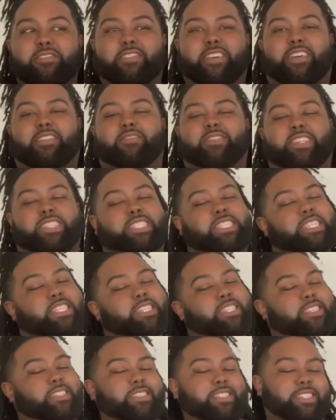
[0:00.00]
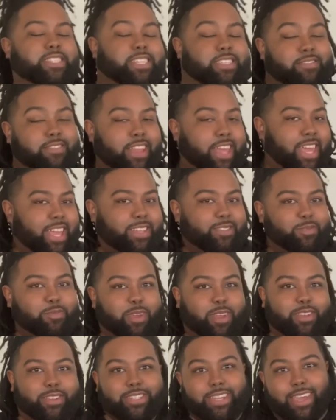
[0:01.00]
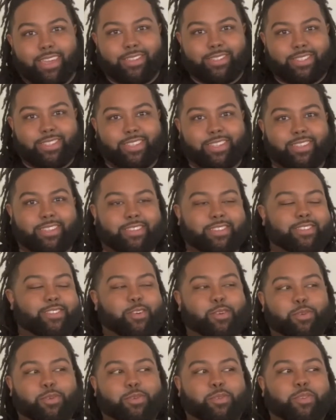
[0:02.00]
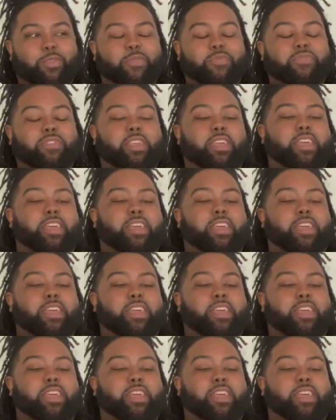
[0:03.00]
I went to Six Flags with Michael Jackson, cool.